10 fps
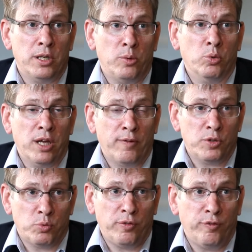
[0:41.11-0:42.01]
It will have
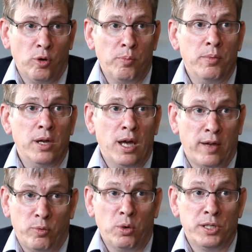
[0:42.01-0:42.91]
to reform,
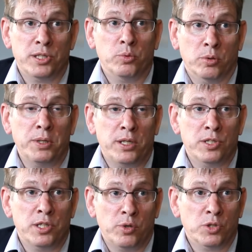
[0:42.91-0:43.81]
otherwise it will be in
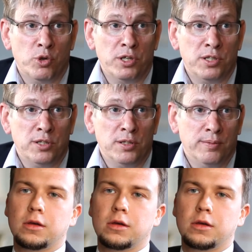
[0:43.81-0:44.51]
serious crisis.